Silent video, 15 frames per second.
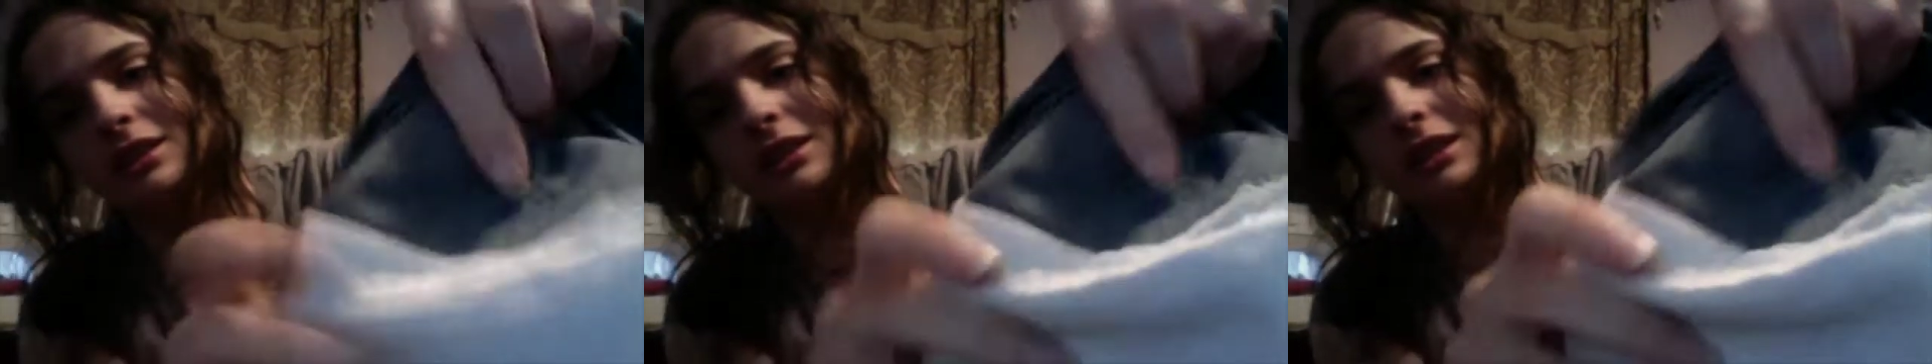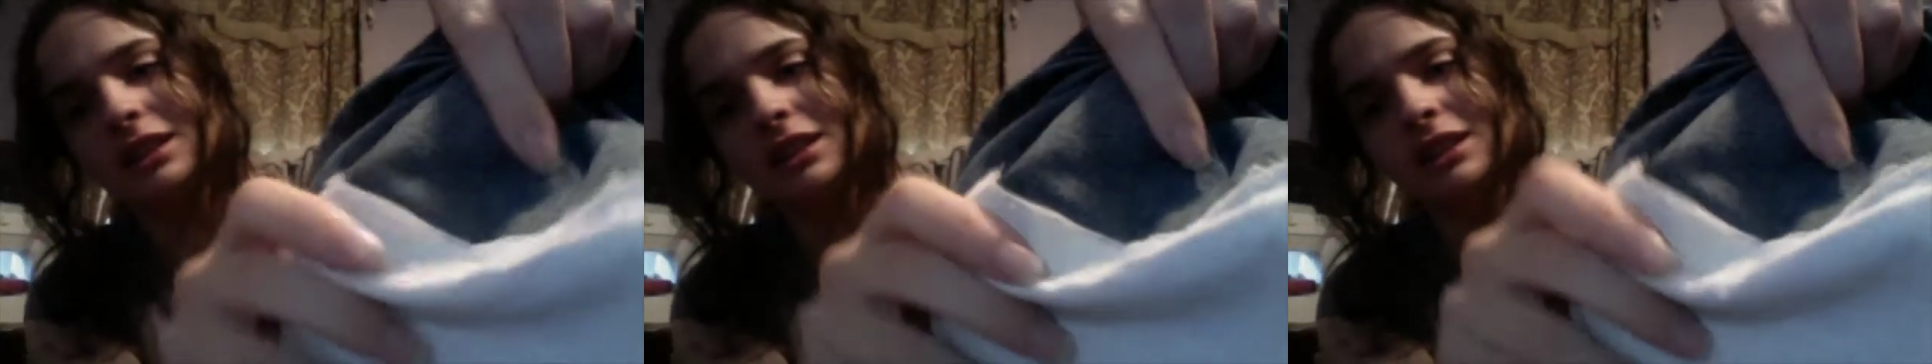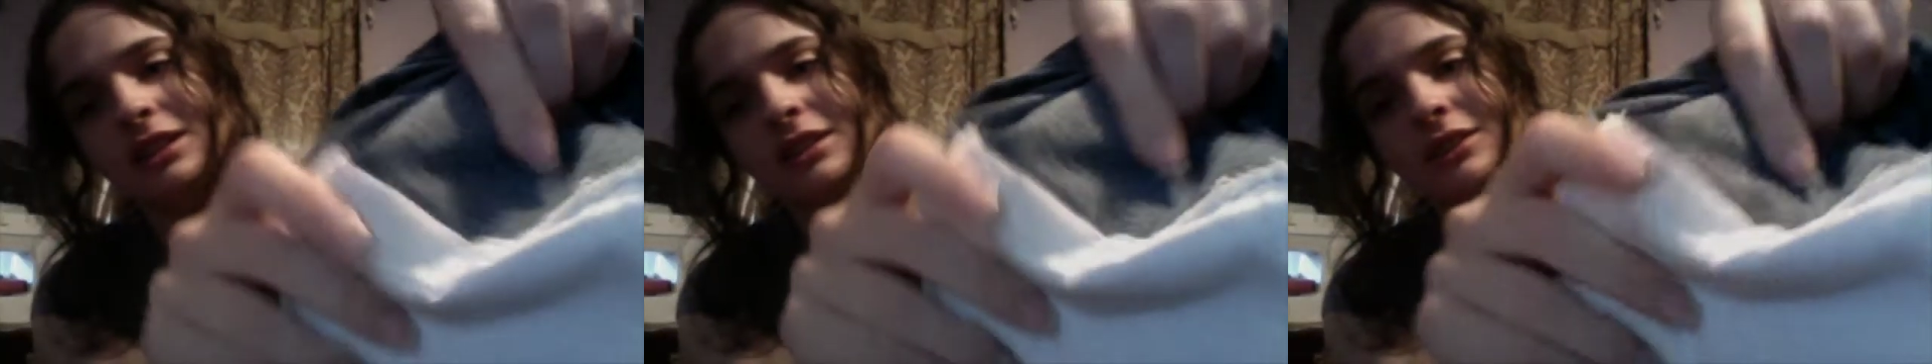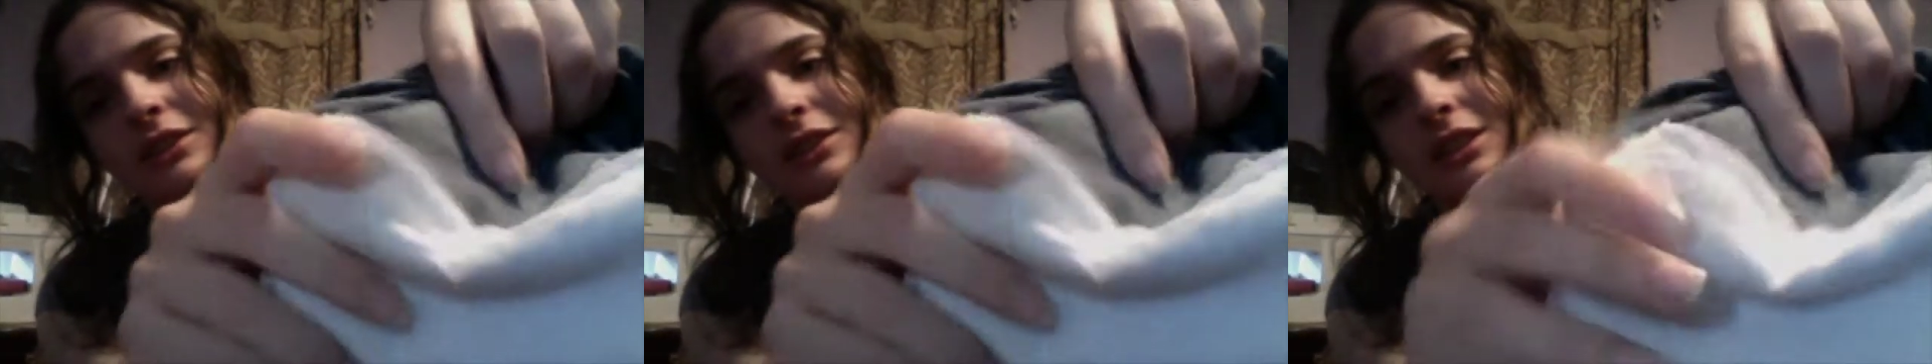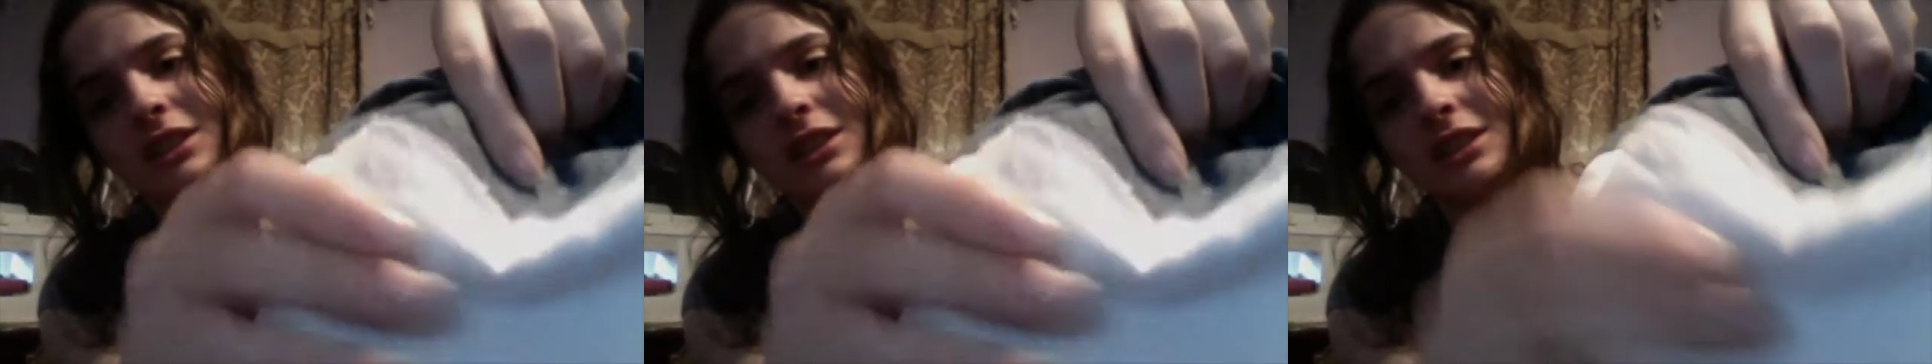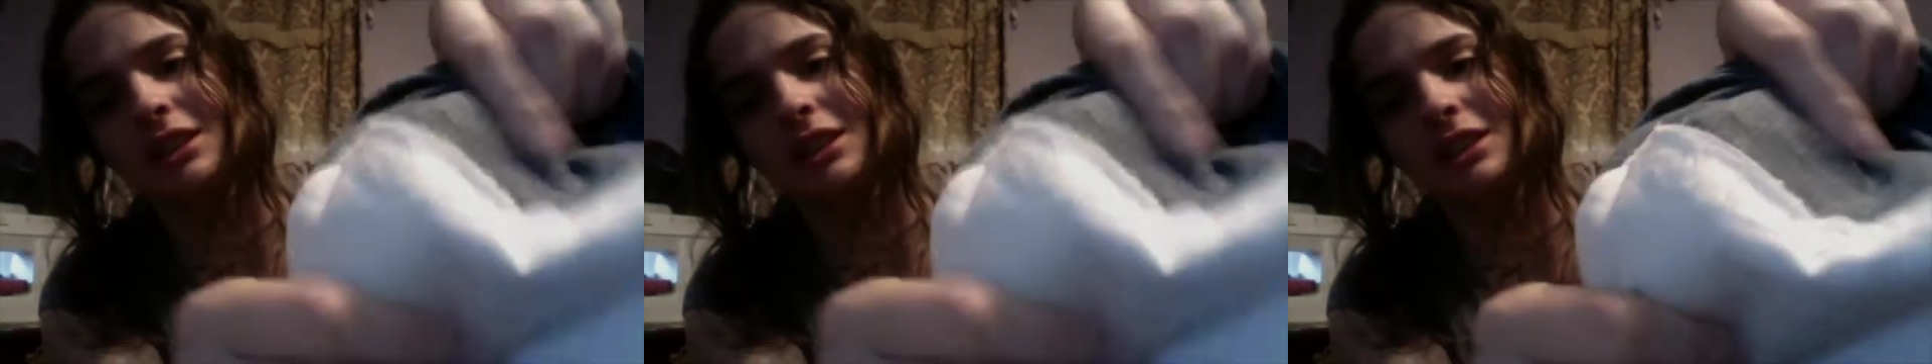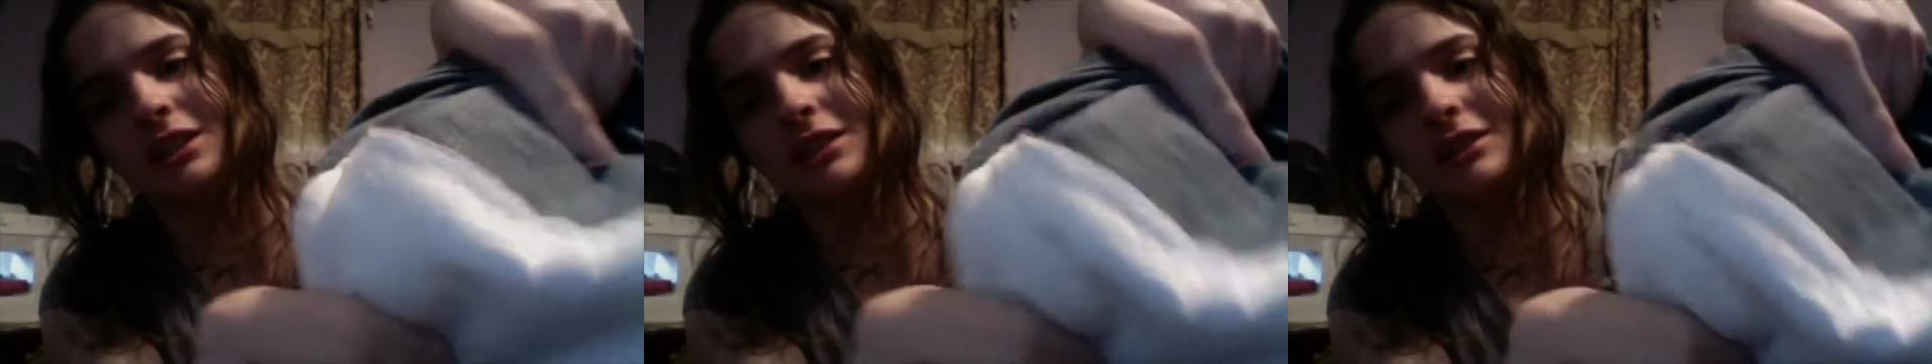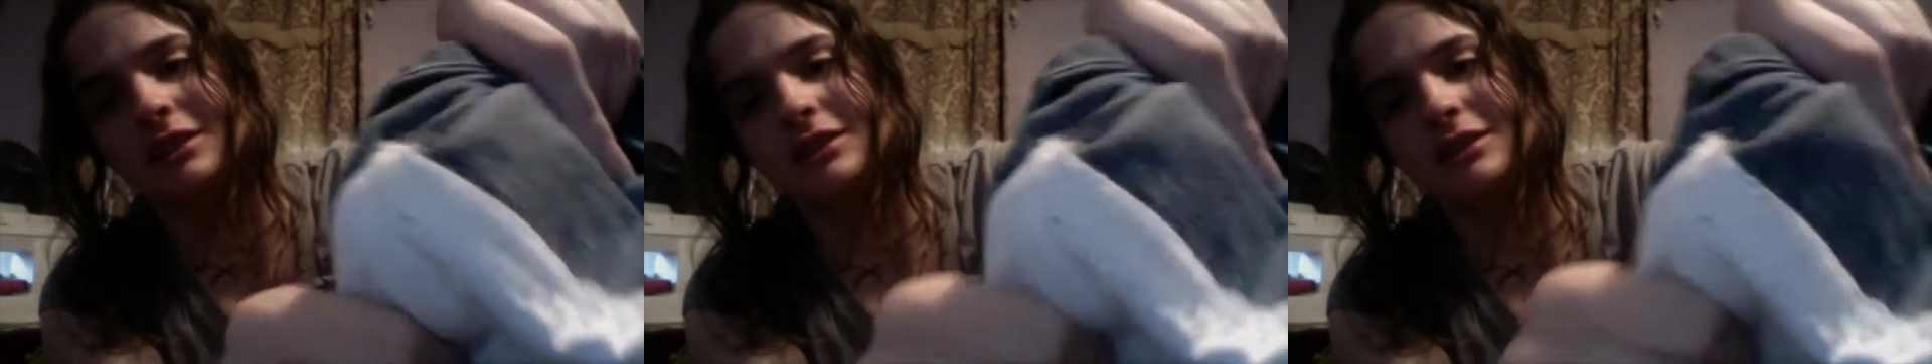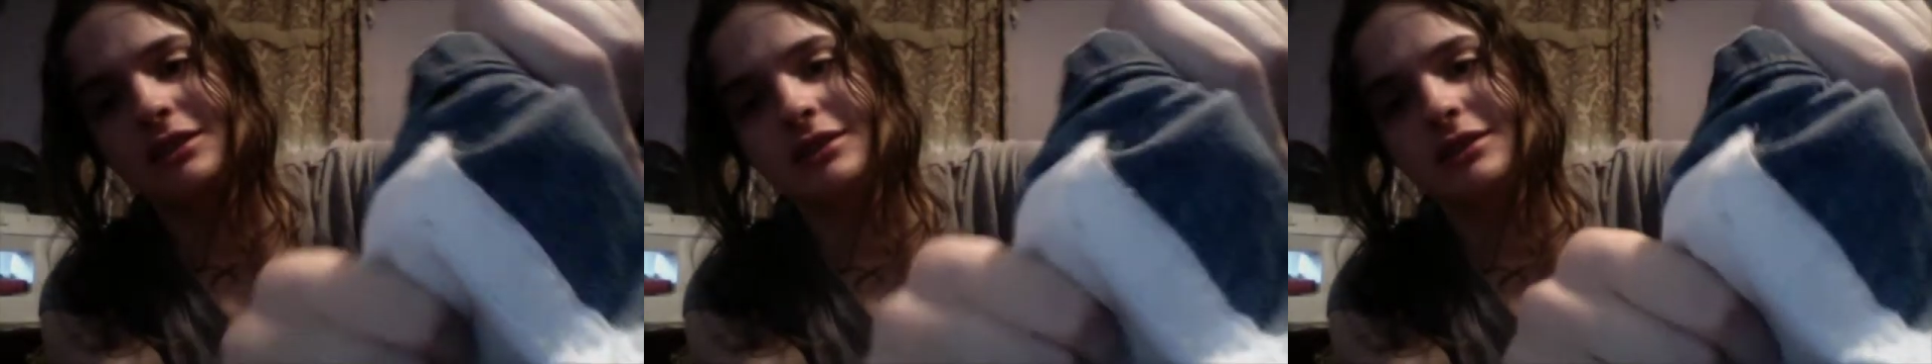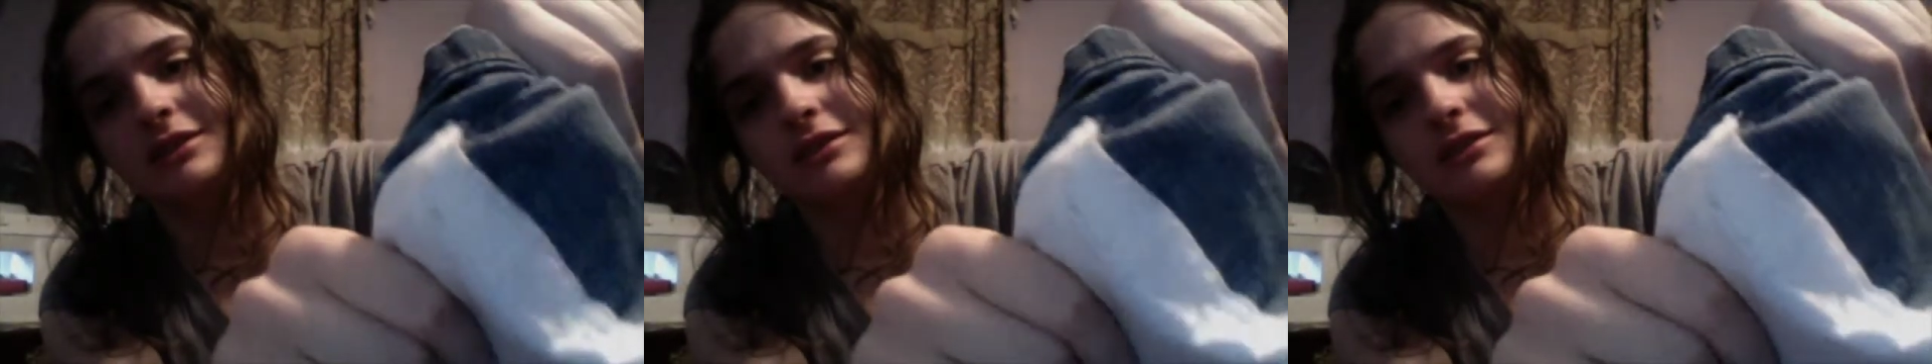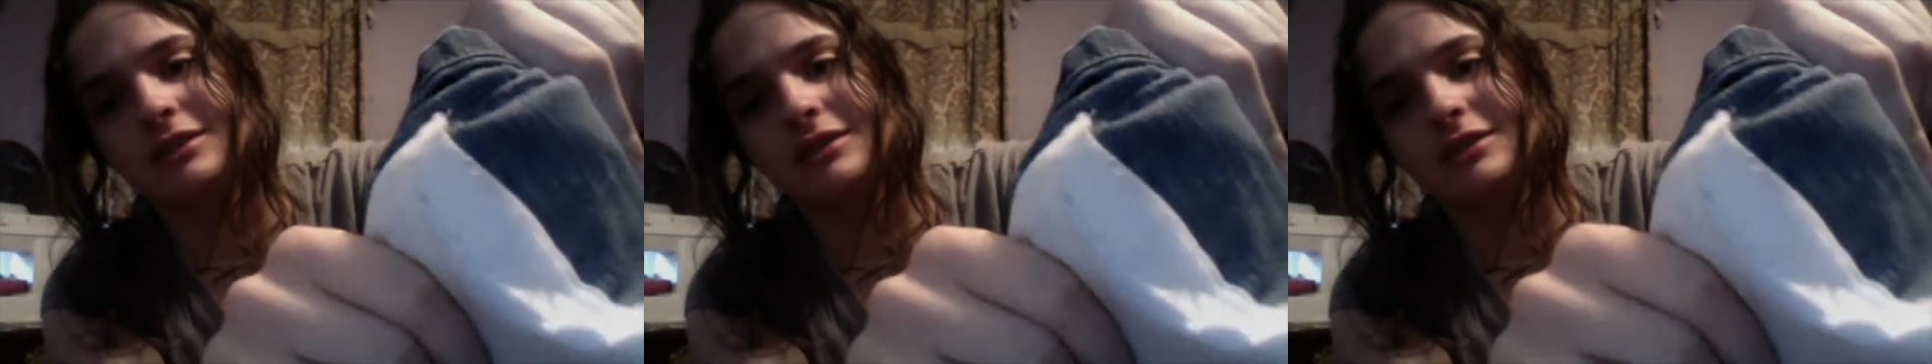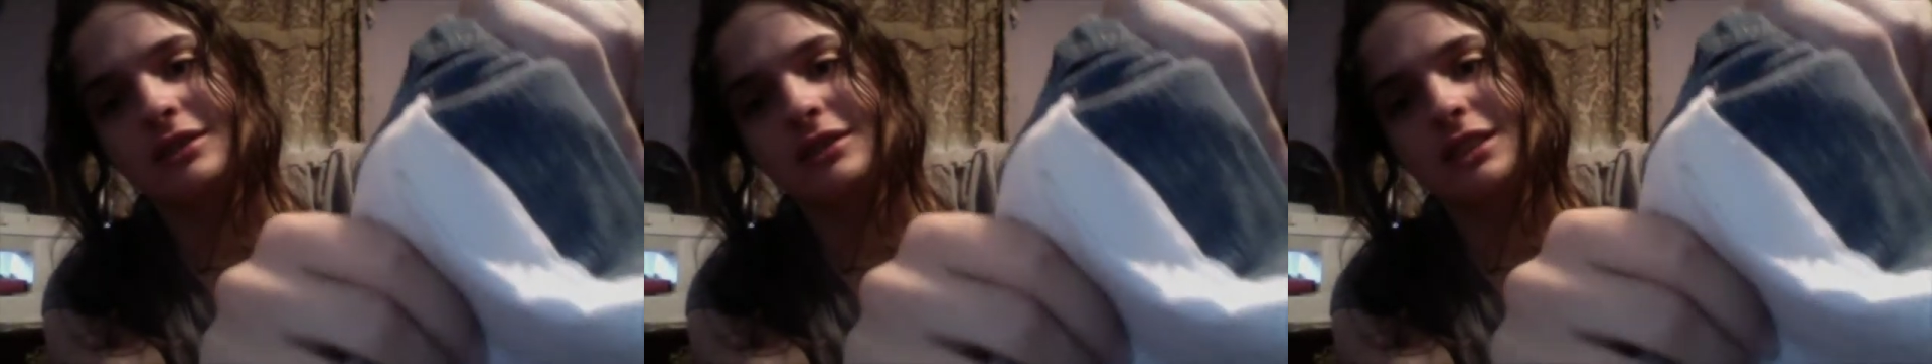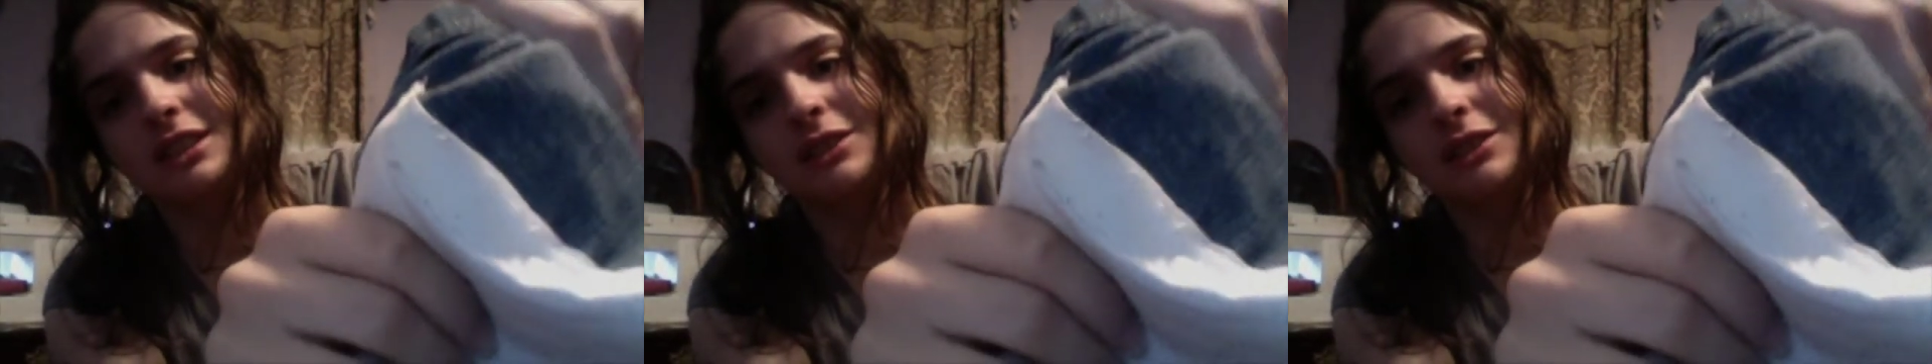You can see. There